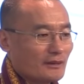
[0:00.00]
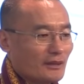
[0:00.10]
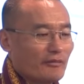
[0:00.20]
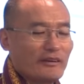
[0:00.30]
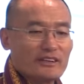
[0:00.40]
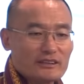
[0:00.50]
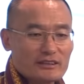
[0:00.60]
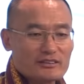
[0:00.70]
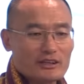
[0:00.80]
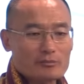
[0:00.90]
If I did
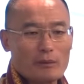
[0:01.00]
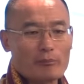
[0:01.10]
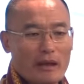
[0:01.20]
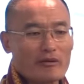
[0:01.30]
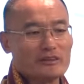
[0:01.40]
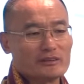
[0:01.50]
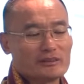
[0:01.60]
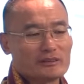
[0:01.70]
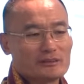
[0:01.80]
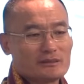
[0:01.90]
consult my
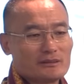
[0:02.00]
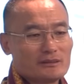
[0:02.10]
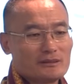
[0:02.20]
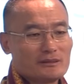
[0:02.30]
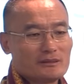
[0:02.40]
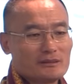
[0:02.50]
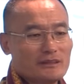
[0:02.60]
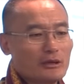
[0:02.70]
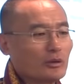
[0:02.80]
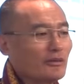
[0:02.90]
parents,
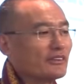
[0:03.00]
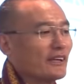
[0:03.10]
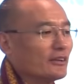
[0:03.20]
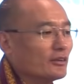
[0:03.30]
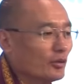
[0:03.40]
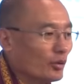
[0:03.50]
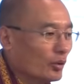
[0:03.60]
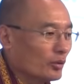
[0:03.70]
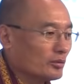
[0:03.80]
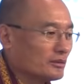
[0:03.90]
they would have said,
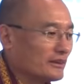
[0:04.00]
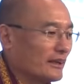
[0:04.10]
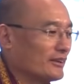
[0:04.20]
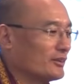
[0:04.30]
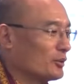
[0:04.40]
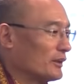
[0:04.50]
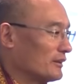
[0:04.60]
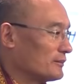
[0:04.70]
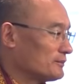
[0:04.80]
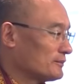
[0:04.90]
no, nothing doing.
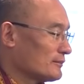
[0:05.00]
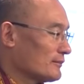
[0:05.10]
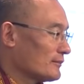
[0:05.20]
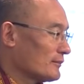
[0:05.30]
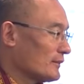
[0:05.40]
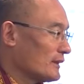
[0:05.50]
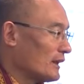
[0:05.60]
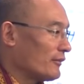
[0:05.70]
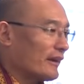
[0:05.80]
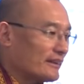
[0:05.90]

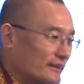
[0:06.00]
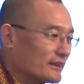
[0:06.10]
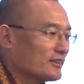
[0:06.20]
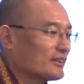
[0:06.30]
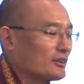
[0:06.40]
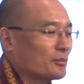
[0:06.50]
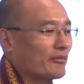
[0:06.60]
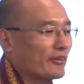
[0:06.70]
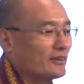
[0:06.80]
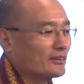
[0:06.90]
If I did consult my
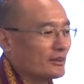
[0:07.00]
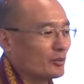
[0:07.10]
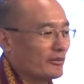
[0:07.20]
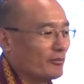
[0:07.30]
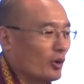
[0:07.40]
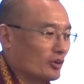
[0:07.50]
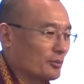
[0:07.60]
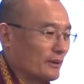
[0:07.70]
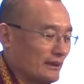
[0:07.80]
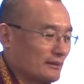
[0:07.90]
friends, they would have mocked me.